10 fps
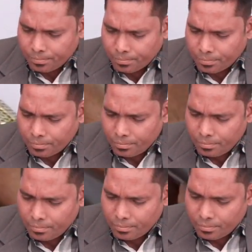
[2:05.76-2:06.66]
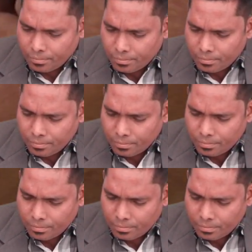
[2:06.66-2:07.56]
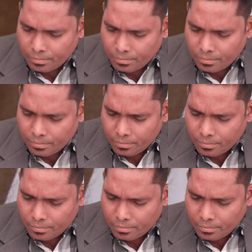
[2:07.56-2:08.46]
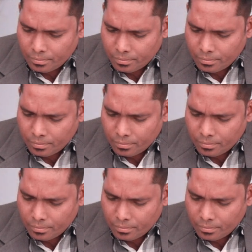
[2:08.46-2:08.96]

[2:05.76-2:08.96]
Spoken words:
(no one is talking)